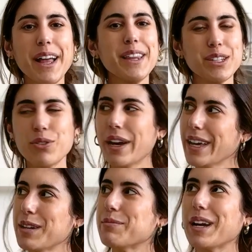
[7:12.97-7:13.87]
that's who I
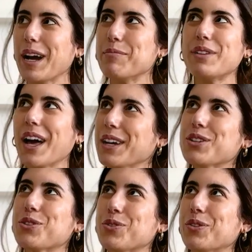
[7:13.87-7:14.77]
am. I'm not a
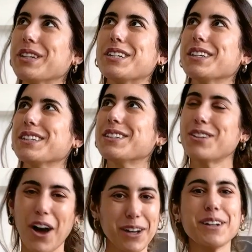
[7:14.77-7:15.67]
short
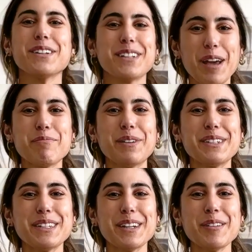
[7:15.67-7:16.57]
talker type
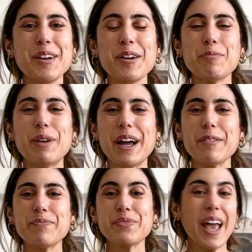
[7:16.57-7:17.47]
person. But
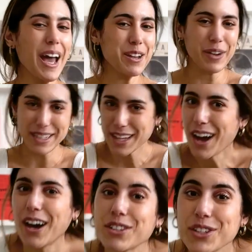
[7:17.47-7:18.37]
anyways,
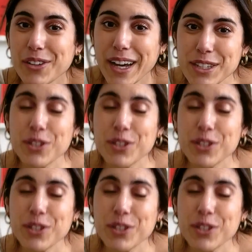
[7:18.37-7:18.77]
I'll see you guys